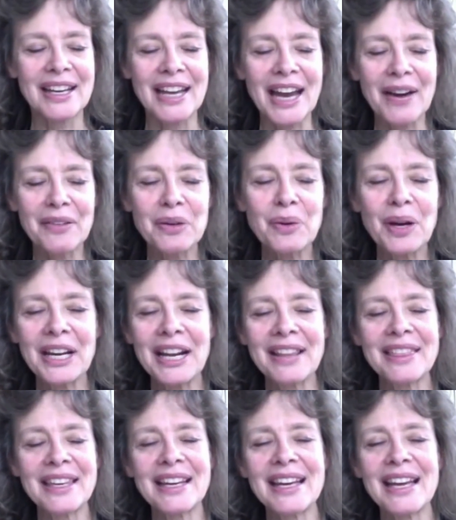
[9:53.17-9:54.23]
Everyone, I
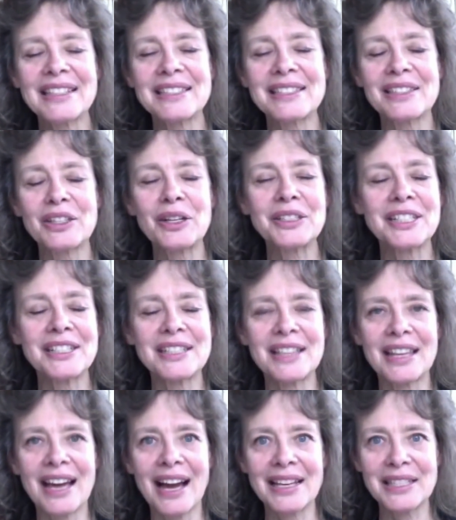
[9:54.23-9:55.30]
think, has looked into
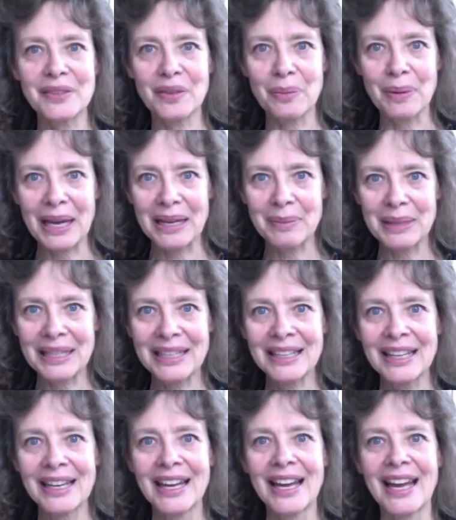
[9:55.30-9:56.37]
the eyes of a baby,
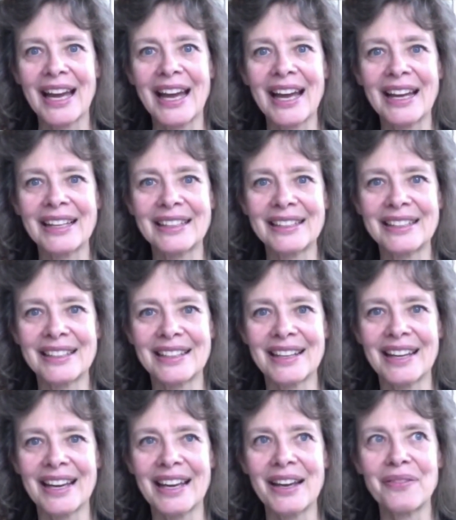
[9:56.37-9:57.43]
and
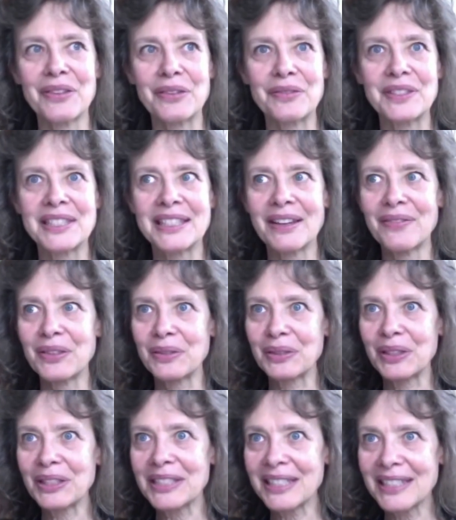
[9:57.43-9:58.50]
if you've
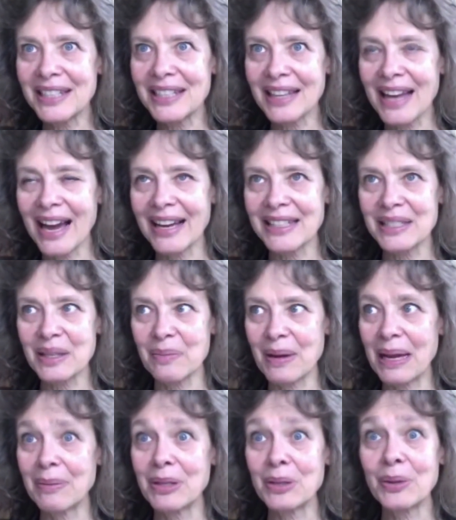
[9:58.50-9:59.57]
looked into the eyes of the
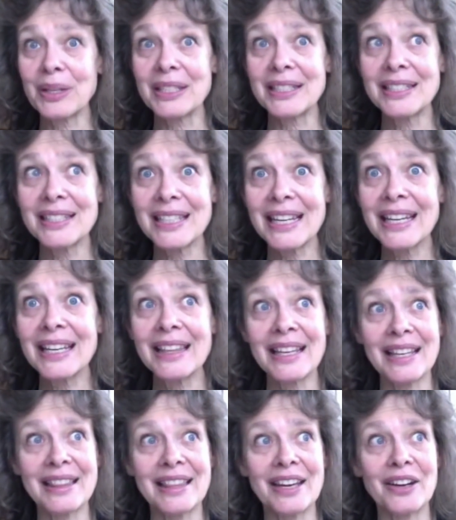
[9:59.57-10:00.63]
baby, you can see
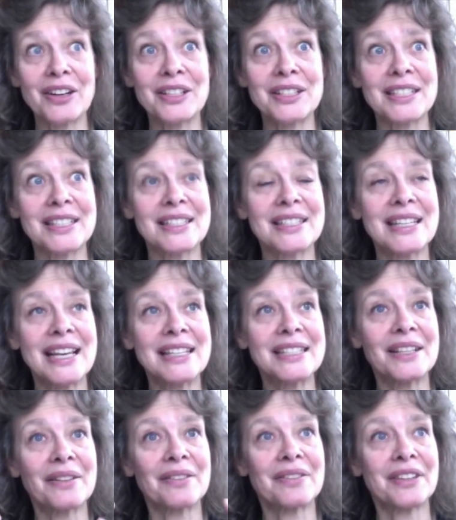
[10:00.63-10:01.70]
that there is a
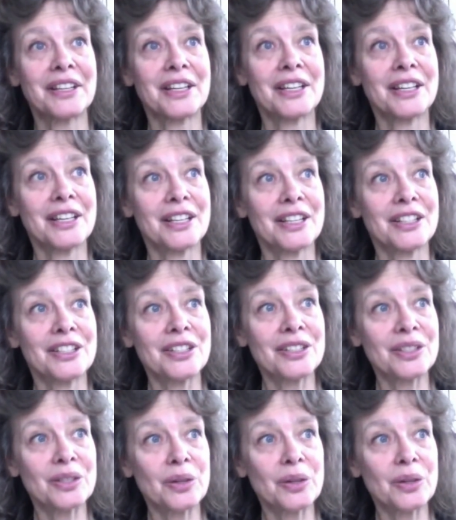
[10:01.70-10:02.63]
sense of just